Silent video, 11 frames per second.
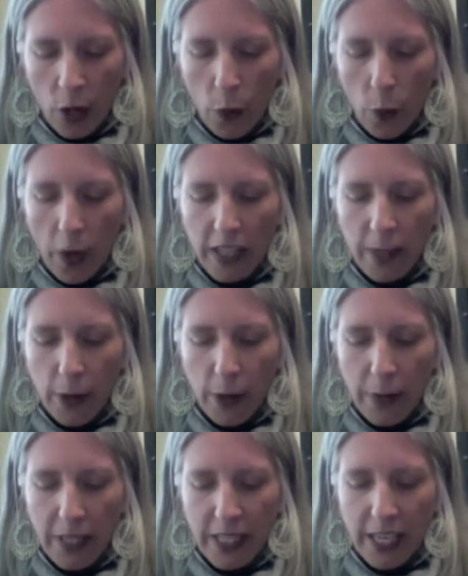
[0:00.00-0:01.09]
white
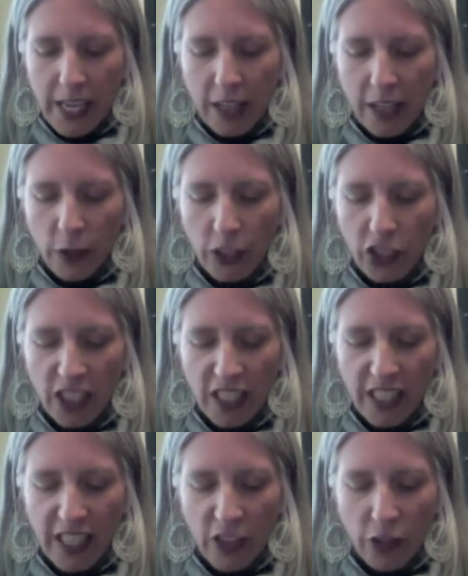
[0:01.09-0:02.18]
supremacy, and
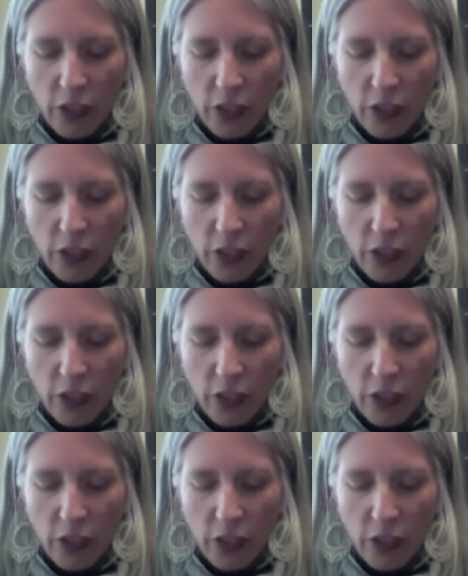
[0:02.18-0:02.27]
Christian-centric